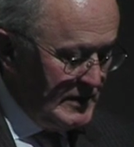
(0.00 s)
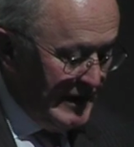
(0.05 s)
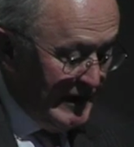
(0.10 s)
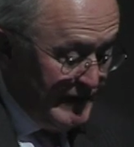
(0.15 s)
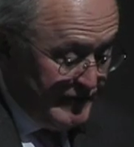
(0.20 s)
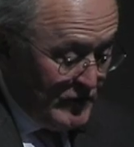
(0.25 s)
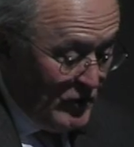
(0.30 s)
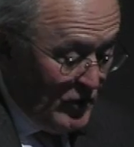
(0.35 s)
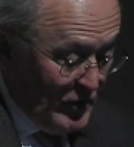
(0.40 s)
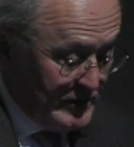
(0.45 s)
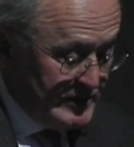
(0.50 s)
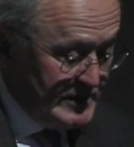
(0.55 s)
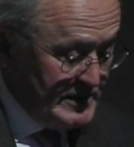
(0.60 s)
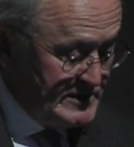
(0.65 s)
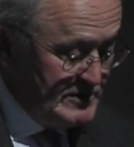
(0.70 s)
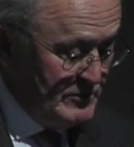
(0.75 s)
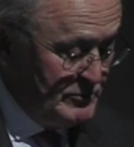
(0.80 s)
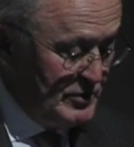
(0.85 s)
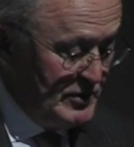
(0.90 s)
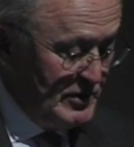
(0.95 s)
I've called
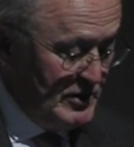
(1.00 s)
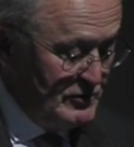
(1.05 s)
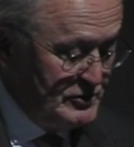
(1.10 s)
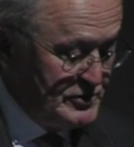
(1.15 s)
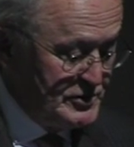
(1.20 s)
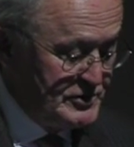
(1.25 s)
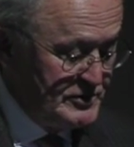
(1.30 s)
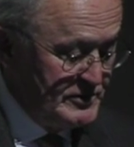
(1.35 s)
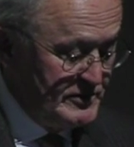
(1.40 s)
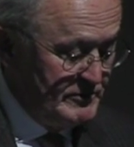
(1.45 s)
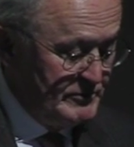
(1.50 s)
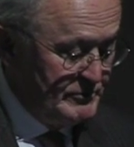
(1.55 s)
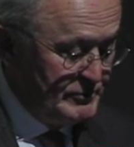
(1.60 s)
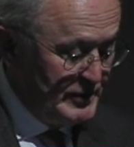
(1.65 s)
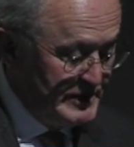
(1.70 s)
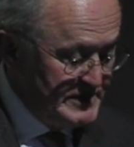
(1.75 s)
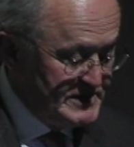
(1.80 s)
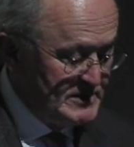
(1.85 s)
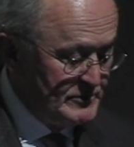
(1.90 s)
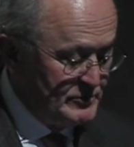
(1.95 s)
this approach
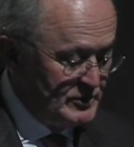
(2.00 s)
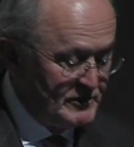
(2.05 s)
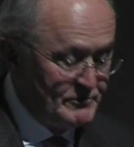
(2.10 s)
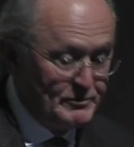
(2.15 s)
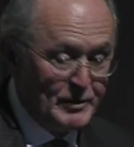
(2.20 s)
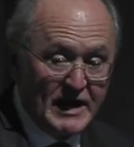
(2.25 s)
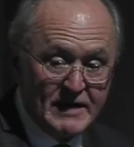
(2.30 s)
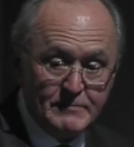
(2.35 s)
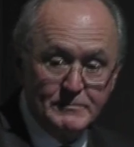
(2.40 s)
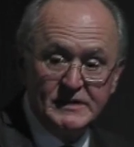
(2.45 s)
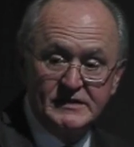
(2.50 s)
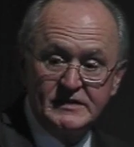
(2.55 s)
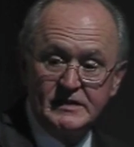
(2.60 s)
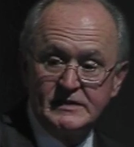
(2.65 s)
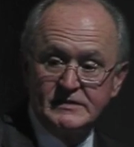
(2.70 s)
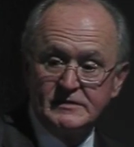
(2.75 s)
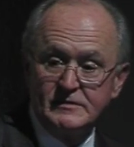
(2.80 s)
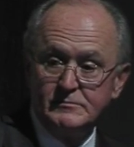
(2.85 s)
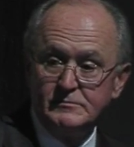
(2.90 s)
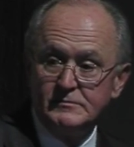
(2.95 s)
principled
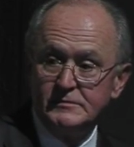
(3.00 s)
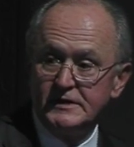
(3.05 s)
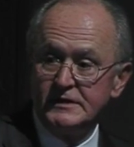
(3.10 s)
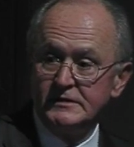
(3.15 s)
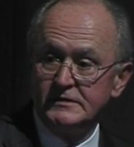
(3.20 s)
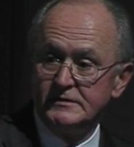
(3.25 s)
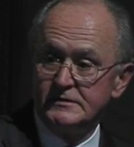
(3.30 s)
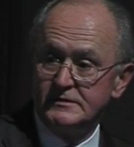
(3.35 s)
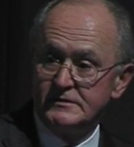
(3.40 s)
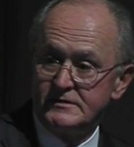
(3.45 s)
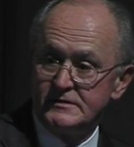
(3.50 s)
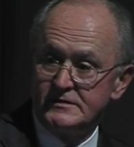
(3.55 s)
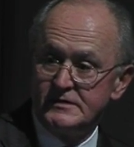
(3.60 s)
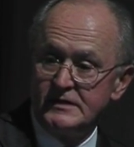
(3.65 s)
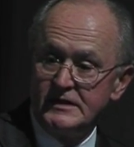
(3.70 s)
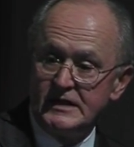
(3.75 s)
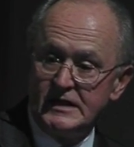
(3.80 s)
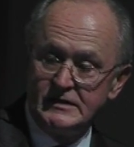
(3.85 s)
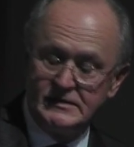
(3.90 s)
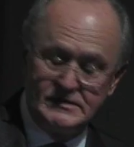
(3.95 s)
pragmatism, and
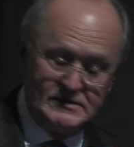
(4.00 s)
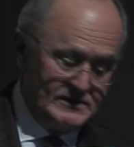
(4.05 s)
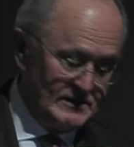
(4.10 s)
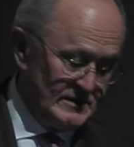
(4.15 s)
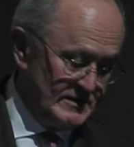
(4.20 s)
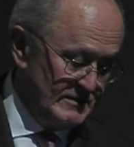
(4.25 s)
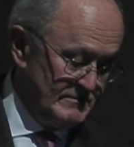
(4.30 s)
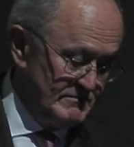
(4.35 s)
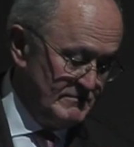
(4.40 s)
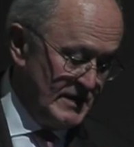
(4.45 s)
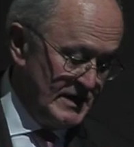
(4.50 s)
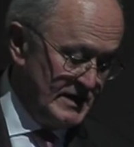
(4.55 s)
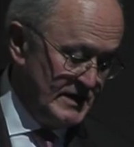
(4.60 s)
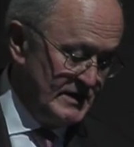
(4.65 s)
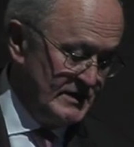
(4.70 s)
tonight are my